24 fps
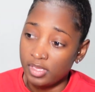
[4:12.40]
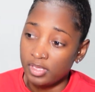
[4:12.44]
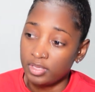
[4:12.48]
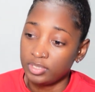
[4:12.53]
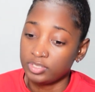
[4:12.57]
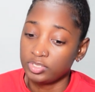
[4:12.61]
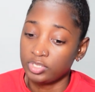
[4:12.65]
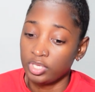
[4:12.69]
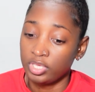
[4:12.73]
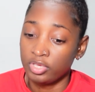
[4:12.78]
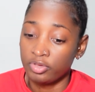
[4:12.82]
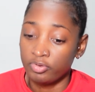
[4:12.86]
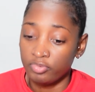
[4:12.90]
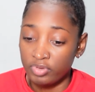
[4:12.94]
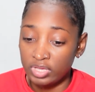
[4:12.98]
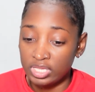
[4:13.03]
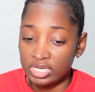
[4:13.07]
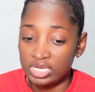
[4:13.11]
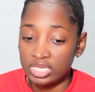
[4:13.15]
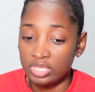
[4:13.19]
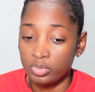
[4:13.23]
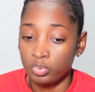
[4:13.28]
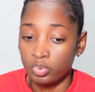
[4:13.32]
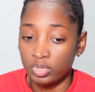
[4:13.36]
So you
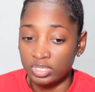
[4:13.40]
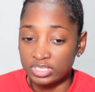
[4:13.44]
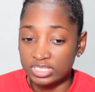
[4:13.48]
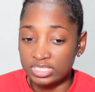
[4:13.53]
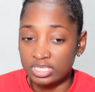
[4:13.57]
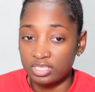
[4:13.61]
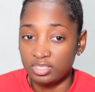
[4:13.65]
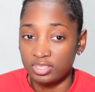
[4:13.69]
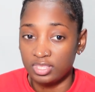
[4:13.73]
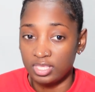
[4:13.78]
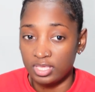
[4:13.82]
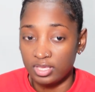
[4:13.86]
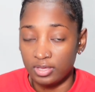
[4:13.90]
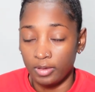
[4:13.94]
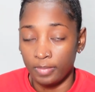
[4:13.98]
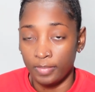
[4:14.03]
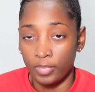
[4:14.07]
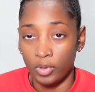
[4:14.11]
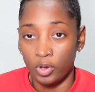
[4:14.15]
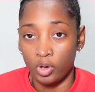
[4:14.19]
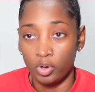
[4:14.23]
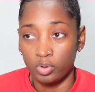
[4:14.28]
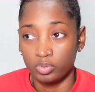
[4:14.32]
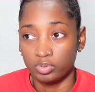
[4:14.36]
really want to think
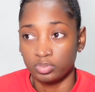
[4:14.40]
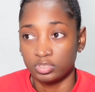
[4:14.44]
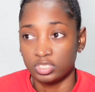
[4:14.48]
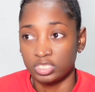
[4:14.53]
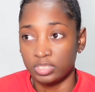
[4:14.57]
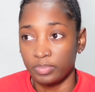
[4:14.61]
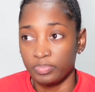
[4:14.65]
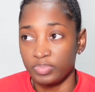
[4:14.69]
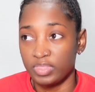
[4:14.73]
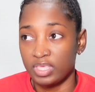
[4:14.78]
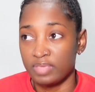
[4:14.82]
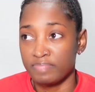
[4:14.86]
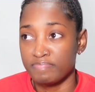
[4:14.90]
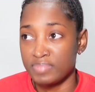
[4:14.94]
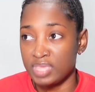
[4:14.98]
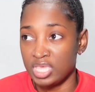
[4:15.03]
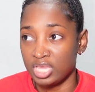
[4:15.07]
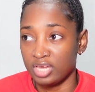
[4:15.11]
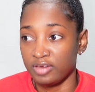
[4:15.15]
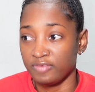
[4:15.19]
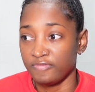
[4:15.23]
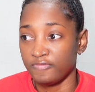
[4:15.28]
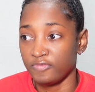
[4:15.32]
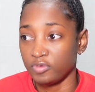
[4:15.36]
about something
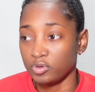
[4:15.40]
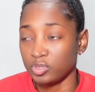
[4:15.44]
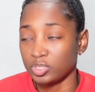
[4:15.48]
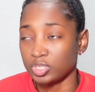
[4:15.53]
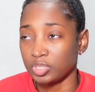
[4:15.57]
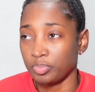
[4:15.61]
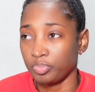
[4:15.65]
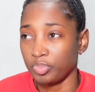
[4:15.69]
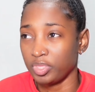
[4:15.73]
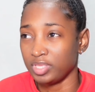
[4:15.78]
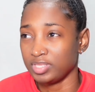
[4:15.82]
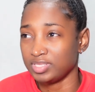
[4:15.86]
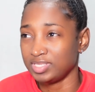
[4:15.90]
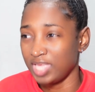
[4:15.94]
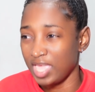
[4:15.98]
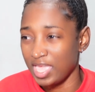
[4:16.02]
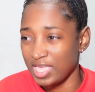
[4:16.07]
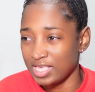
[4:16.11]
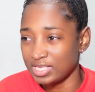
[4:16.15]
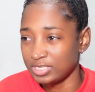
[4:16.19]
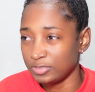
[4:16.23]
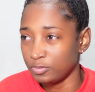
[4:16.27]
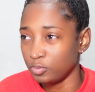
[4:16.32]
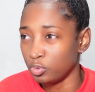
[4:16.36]
meaningful or something
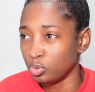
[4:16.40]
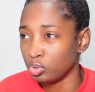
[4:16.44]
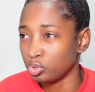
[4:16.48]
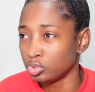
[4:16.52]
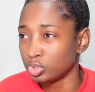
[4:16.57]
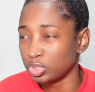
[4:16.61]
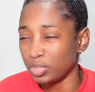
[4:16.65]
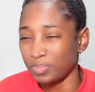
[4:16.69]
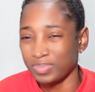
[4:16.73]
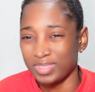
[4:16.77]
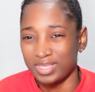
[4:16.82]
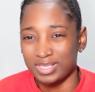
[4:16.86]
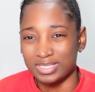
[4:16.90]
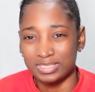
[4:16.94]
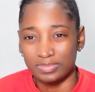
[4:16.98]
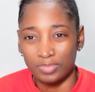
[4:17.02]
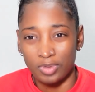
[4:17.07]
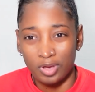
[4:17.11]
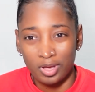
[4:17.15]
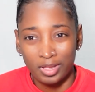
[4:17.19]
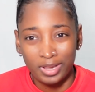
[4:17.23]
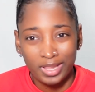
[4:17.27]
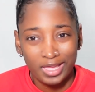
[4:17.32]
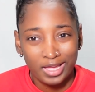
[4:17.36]
tasteful, something
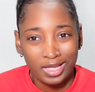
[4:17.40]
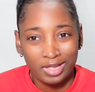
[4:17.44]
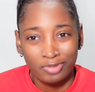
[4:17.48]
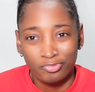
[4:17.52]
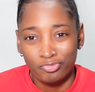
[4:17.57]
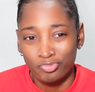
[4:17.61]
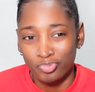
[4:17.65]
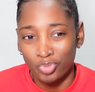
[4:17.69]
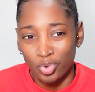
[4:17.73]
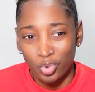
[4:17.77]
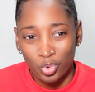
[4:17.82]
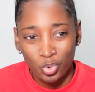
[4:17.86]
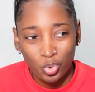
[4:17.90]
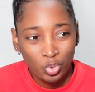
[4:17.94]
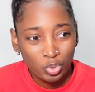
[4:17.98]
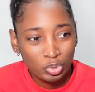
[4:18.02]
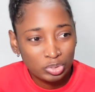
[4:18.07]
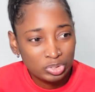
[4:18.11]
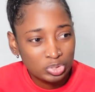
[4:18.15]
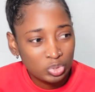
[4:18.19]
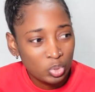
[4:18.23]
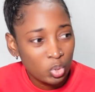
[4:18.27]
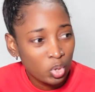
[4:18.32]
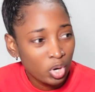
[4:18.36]
small like a
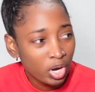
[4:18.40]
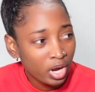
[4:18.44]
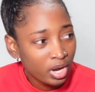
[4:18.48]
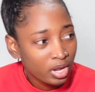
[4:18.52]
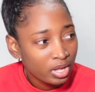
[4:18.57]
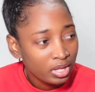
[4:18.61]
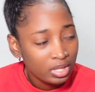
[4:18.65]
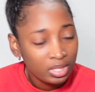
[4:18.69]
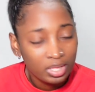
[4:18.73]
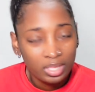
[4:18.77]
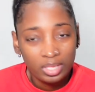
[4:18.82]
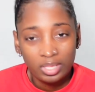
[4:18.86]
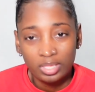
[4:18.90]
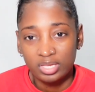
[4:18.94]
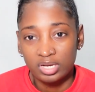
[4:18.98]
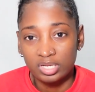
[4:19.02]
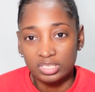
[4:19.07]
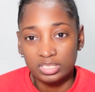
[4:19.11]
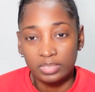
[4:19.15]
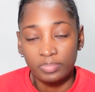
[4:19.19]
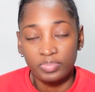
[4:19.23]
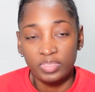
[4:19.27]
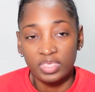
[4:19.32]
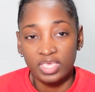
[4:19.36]
rose, or you know,
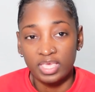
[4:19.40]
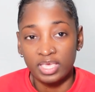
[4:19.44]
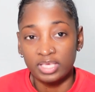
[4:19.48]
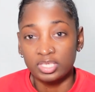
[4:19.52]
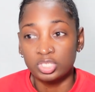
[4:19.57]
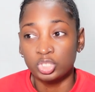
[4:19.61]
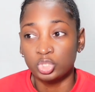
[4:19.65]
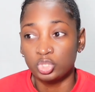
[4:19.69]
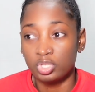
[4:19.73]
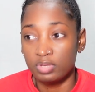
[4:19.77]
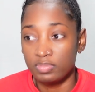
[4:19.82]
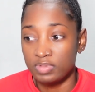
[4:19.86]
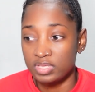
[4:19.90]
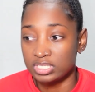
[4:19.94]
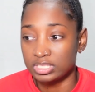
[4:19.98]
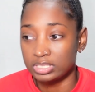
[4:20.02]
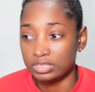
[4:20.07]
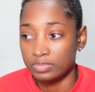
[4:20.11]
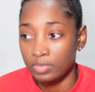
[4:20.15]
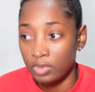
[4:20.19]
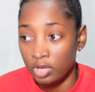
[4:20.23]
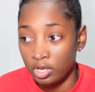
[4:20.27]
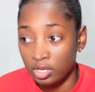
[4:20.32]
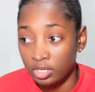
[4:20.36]
something extremely
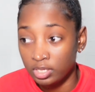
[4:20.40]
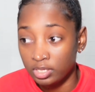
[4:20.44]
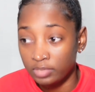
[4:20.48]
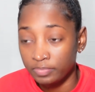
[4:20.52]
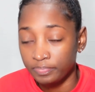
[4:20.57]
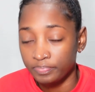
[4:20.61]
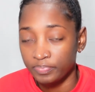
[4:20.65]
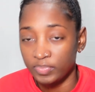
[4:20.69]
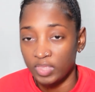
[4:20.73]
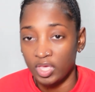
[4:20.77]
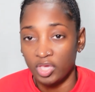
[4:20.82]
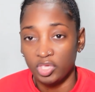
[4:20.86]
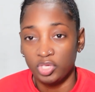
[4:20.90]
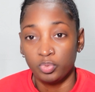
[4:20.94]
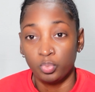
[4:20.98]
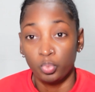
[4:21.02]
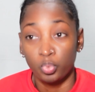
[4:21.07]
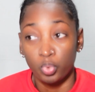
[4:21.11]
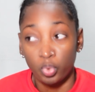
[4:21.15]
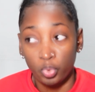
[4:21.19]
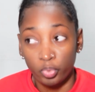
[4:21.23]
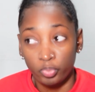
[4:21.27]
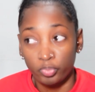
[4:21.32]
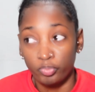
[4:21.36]
small that you
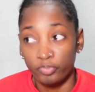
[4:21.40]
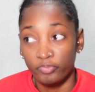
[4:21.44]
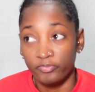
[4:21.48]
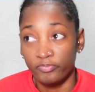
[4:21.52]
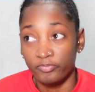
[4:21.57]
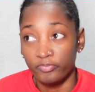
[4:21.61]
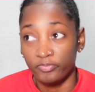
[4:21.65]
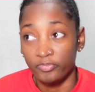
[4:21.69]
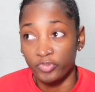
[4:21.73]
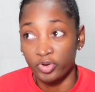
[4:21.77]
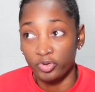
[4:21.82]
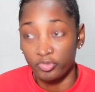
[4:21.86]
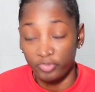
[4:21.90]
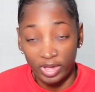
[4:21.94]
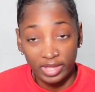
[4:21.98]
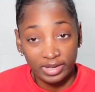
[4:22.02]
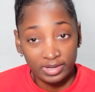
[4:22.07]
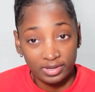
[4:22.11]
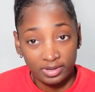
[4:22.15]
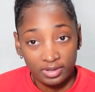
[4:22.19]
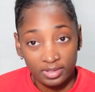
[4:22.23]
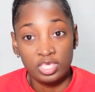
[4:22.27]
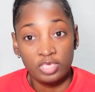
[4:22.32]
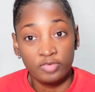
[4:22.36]
won't
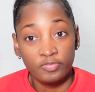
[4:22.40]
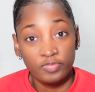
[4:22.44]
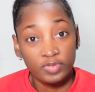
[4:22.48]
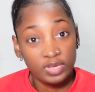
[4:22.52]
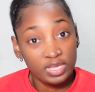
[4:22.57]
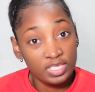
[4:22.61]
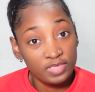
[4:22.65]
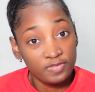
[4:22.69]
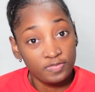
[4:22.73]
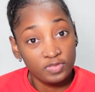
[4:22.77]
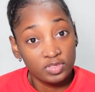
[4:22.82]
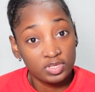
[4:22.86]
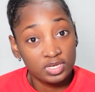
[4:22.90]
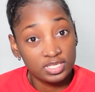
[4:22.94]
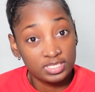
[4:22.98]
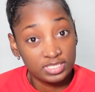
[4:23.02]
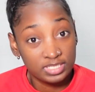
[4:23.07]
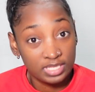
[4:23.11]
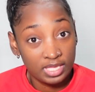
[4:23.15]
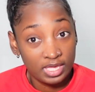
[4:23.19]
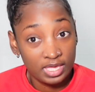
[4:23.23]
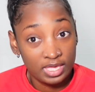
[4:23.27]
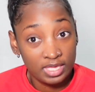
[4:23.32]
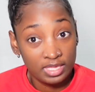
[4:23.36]
regret. Even if you
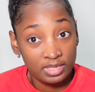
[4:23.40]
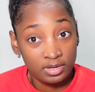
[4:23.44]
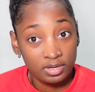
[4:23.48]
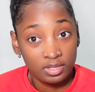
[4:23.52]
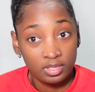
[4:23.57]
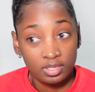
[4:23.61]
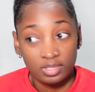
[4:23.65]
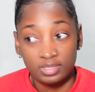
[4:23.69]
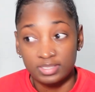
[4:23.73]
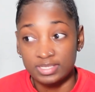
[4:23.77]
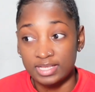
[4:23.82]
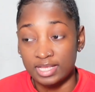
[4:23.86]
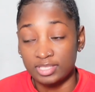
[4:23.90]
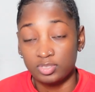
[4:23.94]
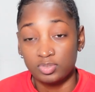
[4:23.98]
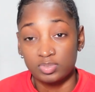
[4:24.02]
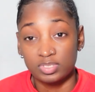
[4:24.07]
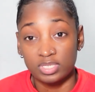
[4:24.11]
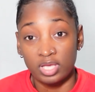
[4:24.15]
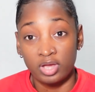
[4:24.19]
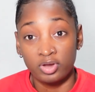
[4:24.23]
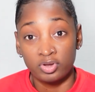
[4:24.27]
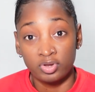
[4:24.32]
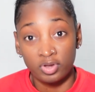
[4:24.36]
decide
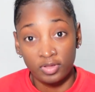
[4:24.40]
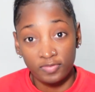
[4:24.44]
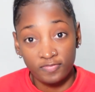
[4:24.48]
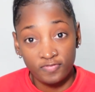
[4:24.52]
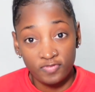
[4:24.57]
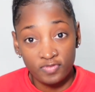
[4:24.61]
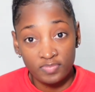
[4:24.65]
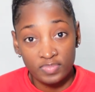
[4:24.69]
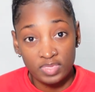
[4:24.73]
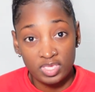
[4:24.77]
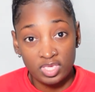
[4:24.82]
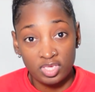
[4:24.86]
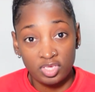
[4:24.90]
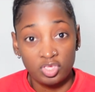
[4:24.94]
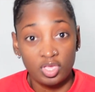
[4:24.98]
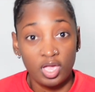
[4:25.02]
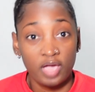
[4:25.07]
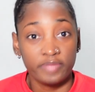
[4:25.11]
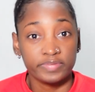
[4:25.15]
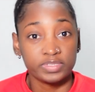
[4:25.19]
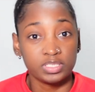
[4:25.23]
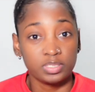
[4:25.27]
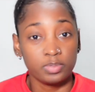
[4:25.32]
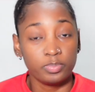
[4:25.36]
tattoos are not for me, you
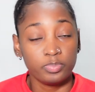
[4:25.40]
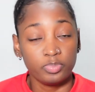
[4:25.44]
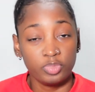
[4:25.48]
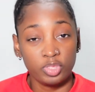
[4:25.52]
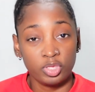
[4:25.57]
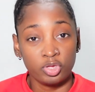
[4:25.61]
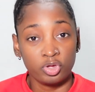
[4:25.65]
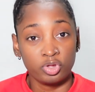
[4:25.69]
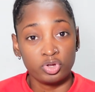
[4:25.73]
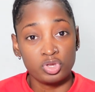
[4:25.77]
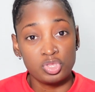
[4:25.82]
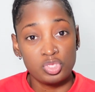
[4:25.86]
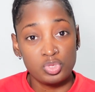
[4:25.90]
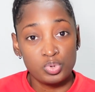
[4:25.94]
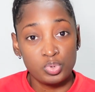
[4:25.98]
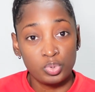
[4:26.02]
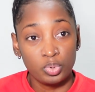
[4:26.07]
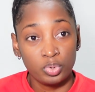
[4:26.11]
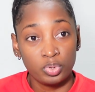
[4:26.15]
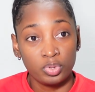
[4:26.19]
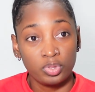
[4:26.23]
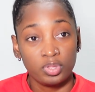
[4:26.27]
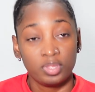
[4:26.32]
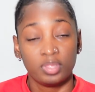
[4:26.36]
have something on
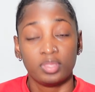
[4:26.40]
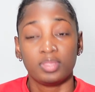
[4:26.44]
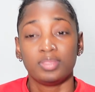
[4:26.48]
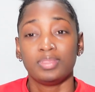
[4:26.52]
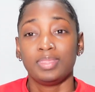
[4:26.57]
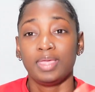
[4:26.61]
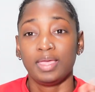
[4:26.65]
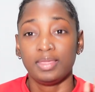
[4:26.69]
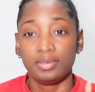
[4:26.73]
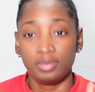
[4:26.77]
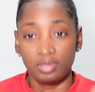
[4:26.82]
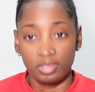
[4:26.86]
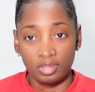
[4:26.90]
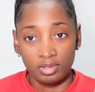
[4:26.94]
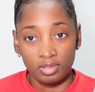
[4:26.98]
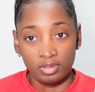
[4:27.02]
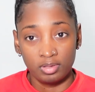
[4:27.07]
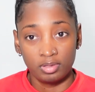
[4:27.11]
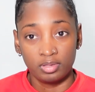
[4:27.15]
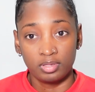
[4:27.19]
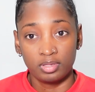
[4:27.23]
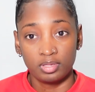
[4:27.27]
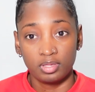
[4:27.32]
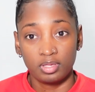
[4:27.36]
you that, you know,